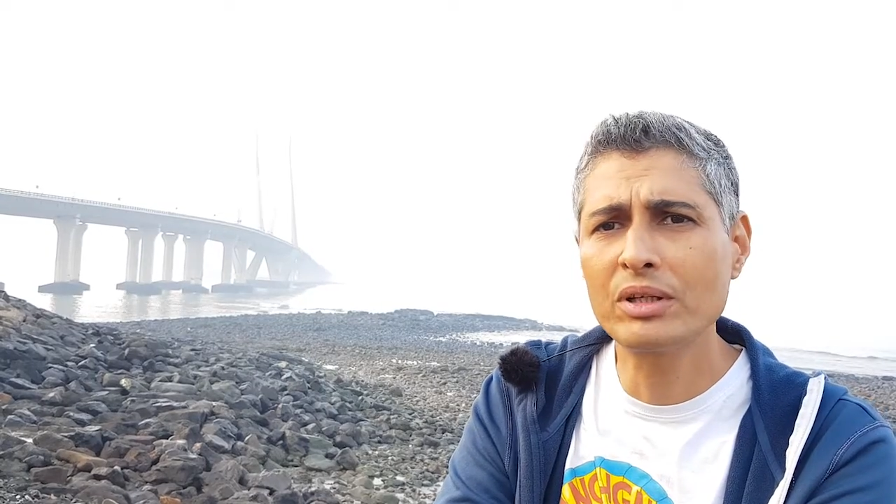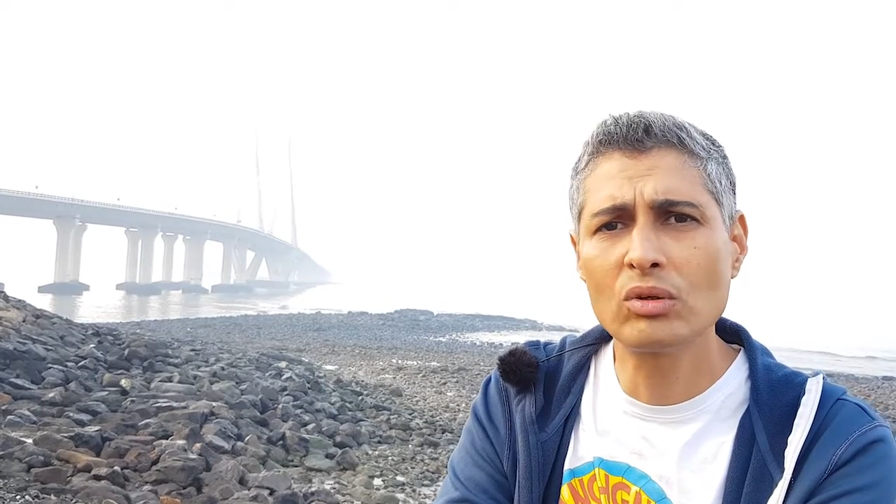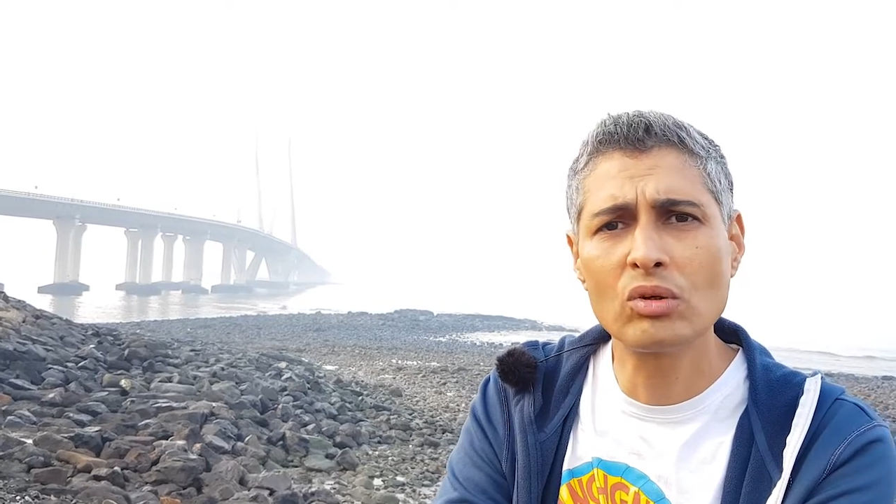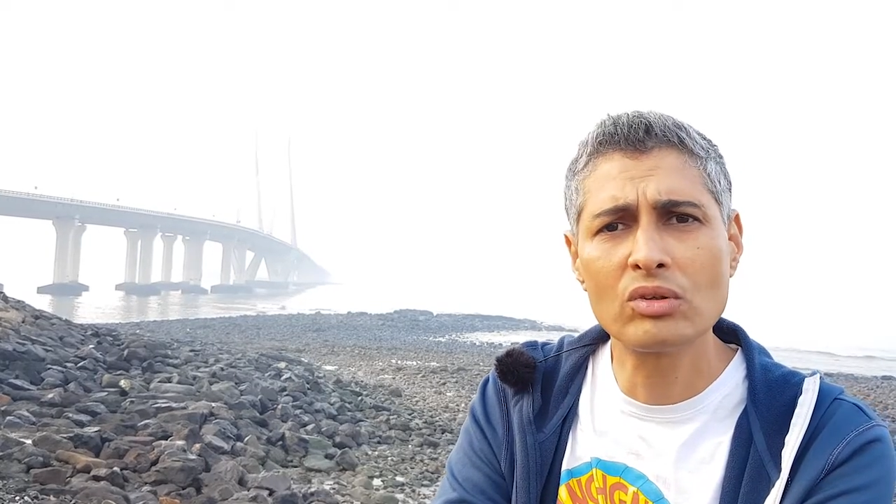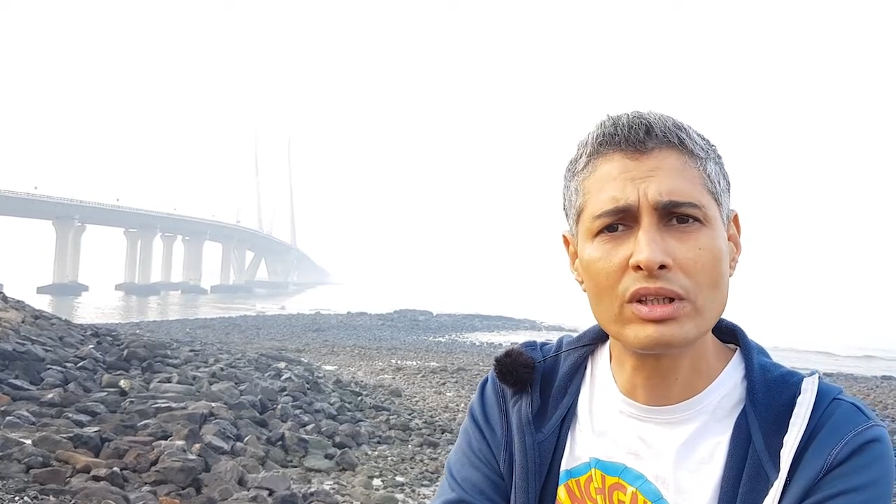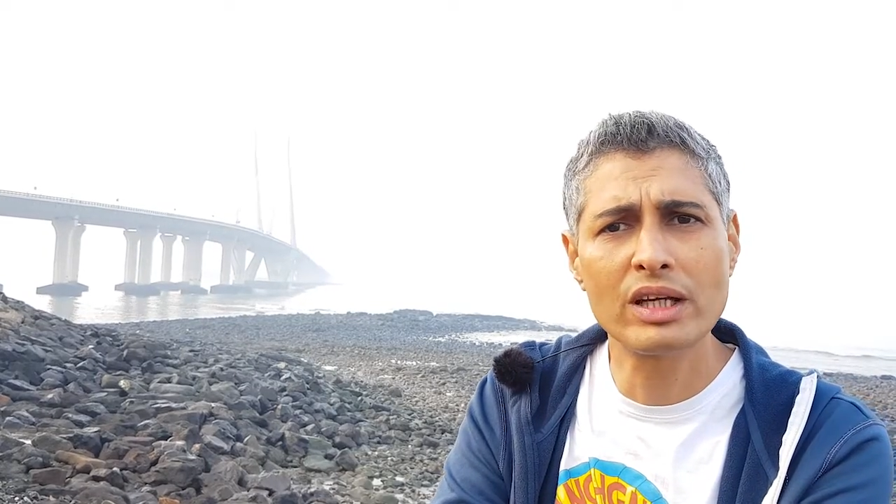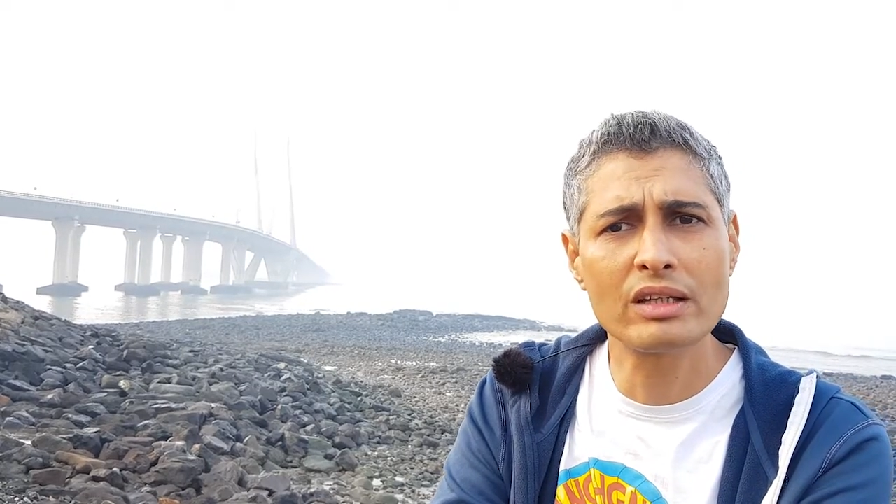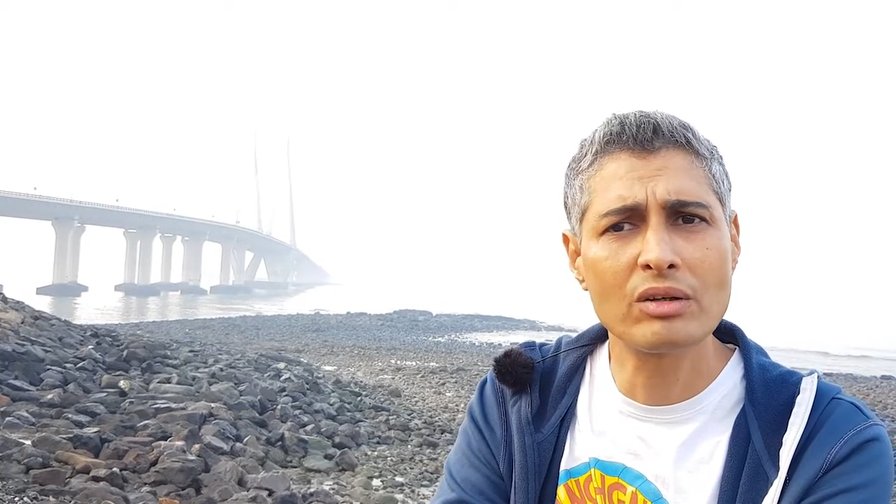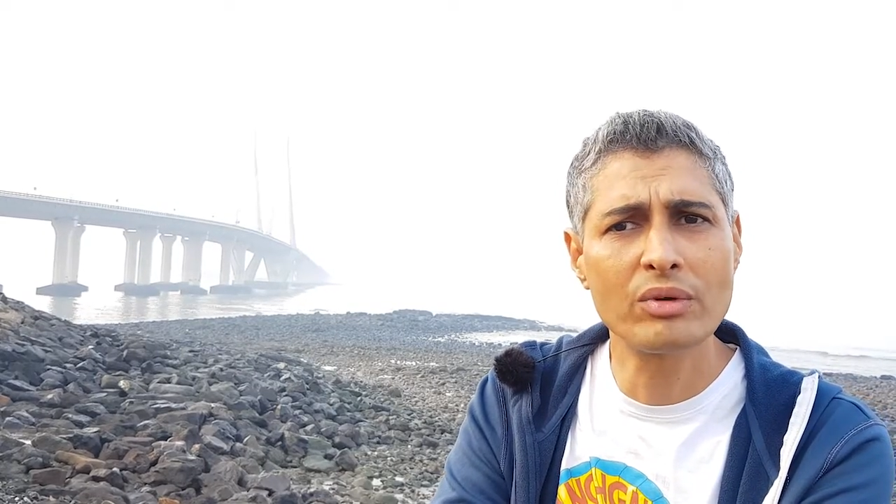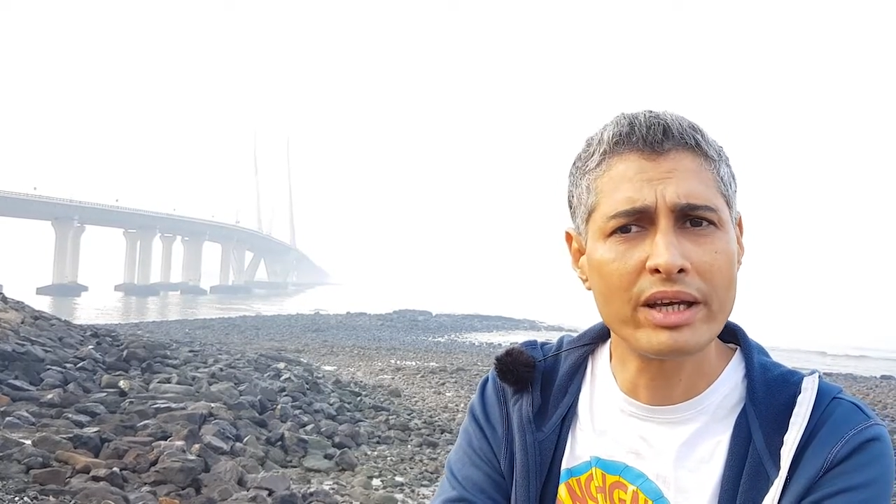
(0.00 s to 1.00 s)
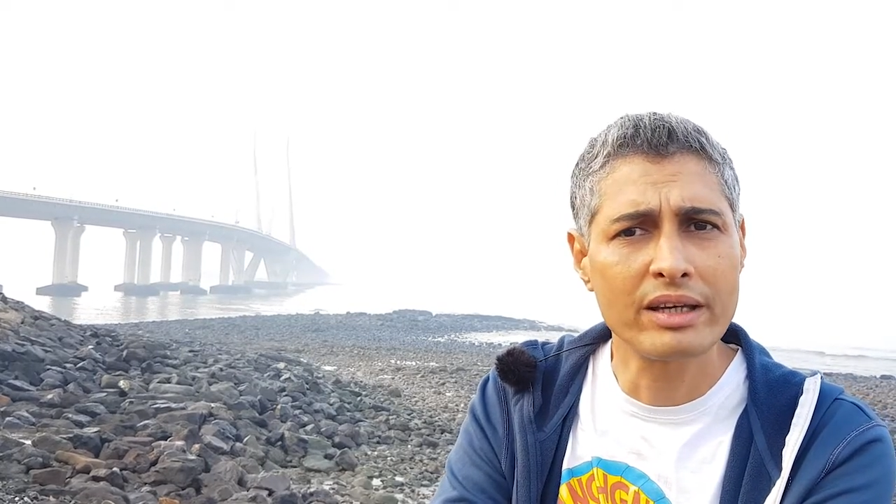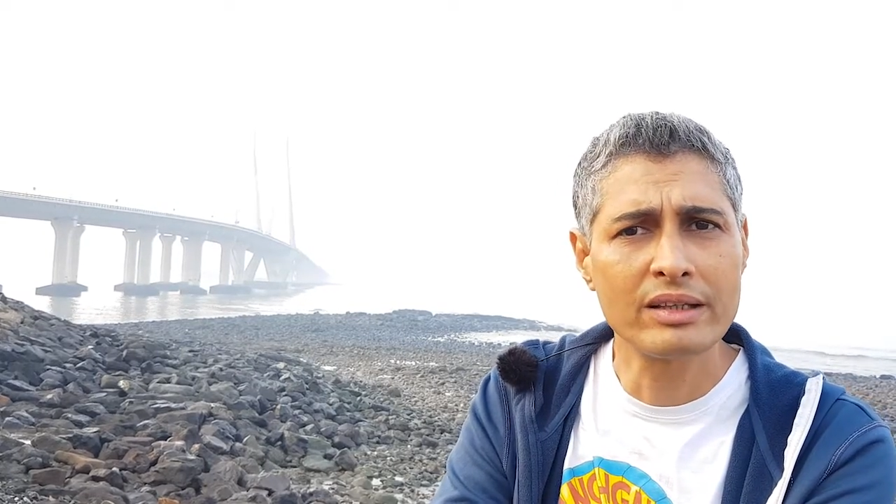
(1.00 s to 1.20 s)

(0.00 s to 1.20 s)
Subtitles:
to look the other way.